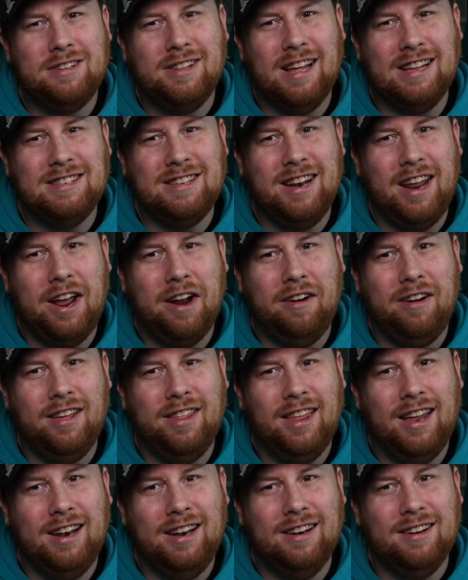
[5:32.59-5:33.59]
So that's an area
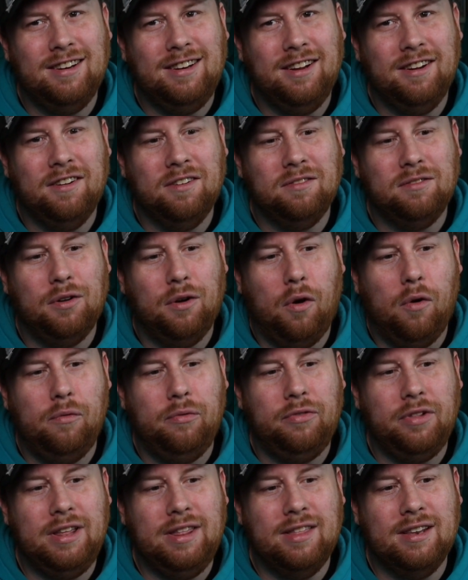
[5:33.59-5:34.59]
that, you know,
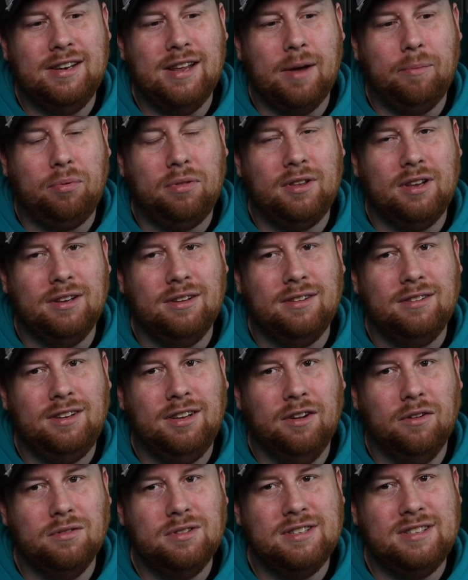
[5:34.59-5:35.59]
hopefully the depth,
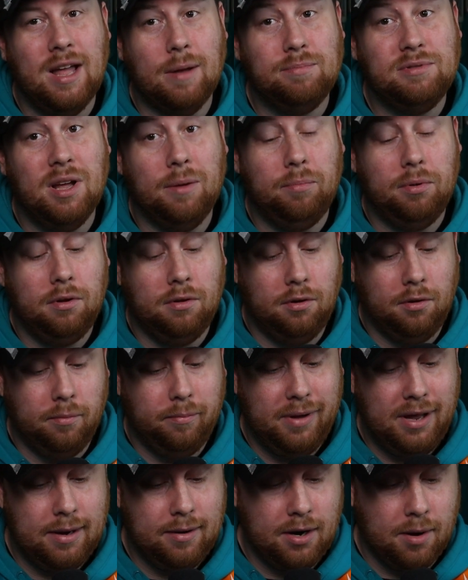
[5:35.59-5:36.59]
you know, steps up a little
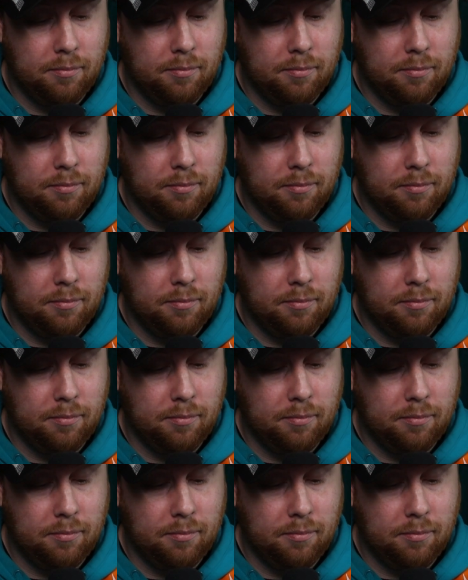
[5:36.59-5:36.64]
bit.